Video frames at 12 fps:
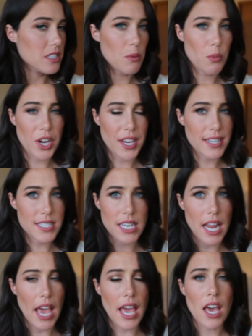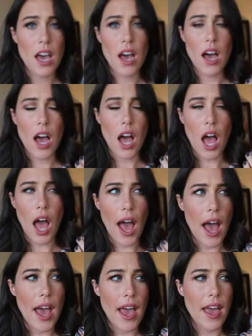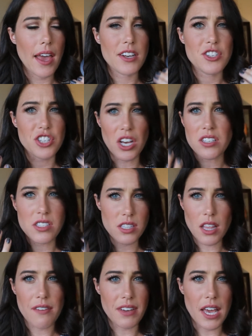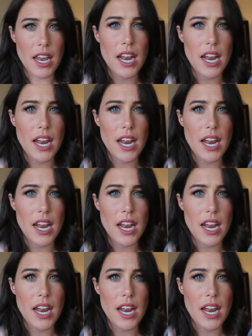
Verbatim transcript: I'm wearing it today. I just love it.